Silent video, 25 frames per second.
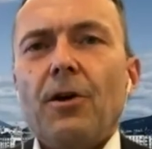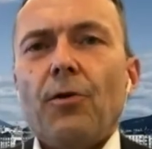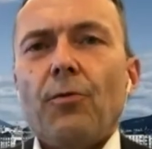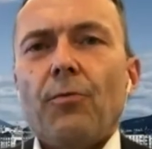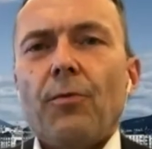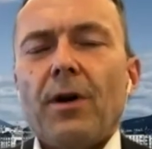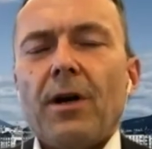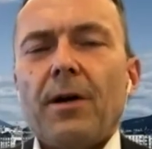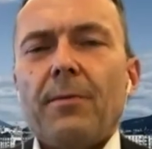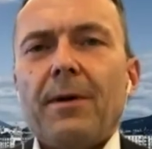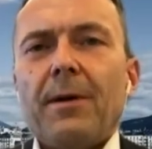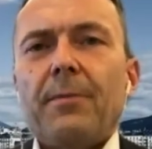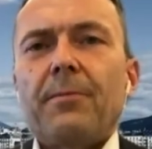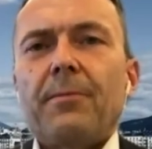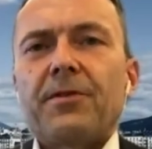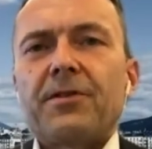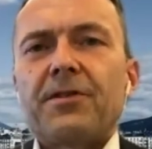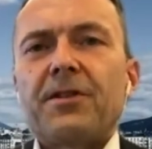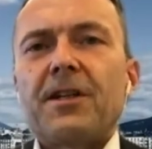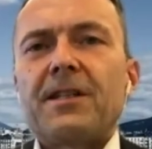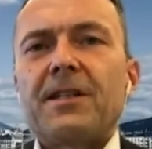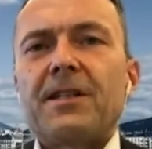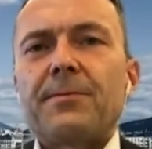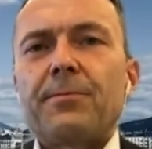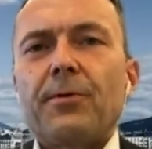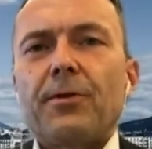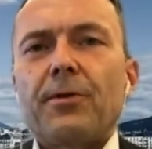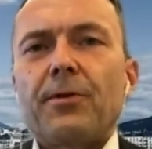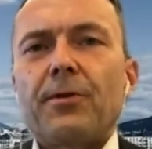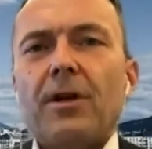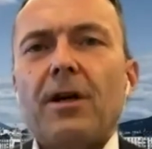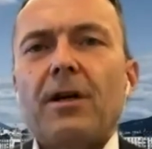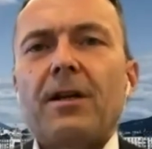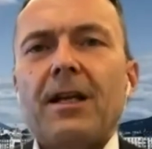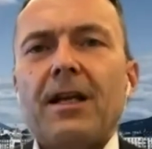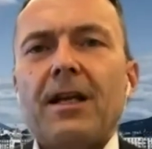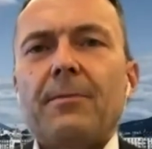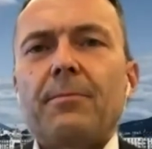where member states were
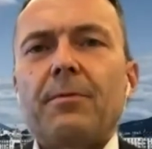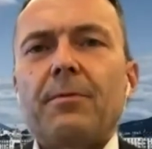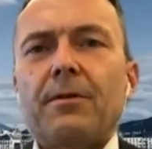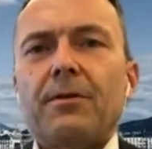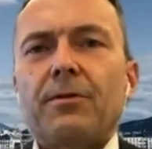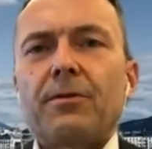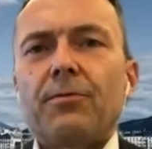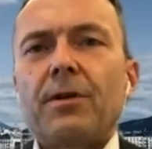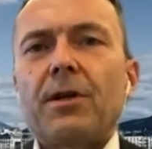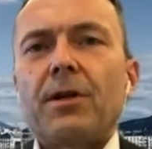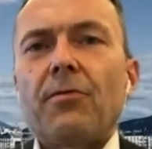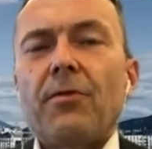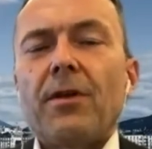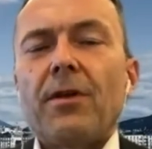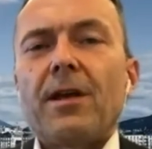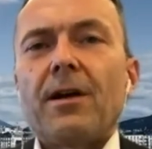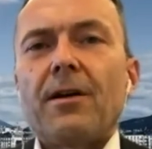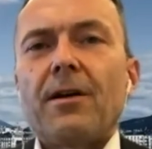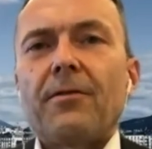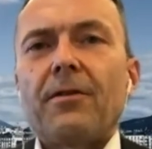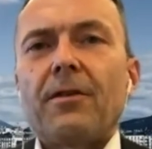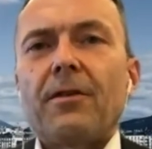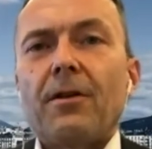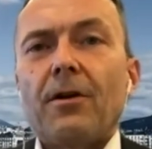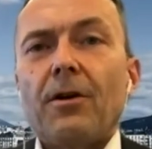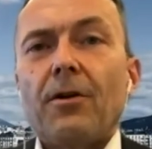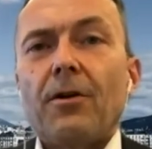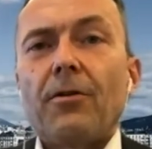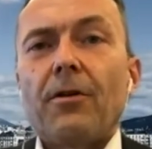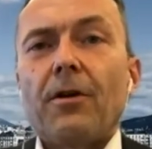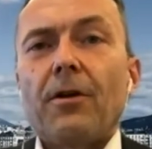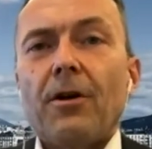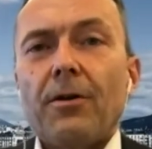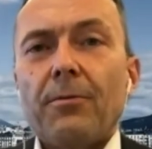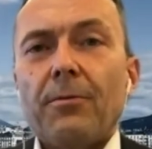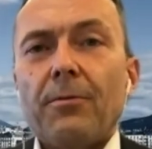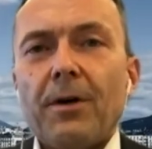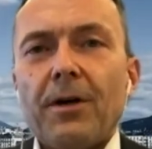not able to agree on
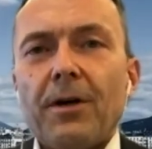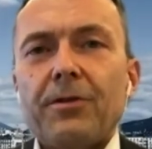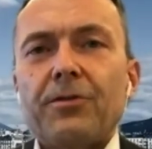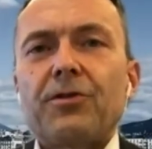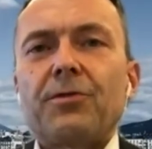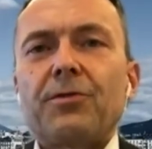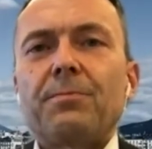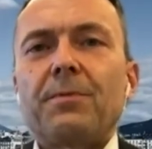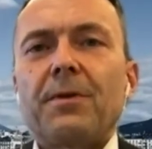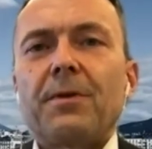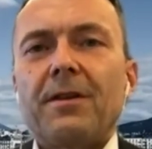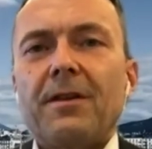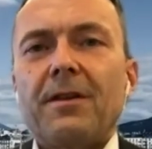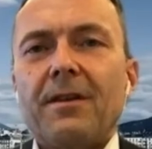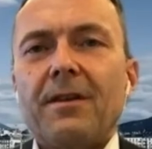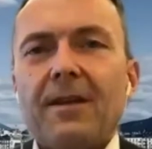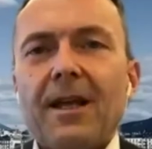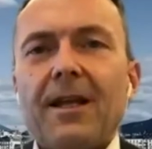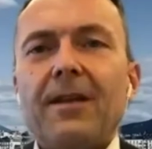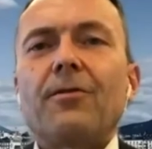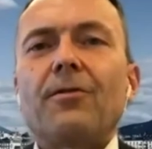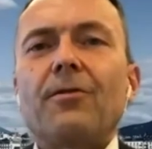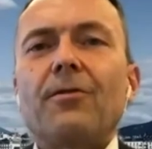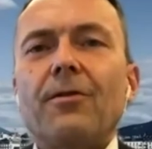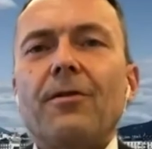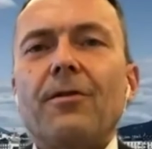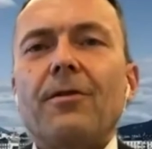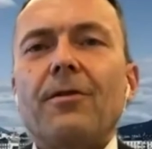much. But then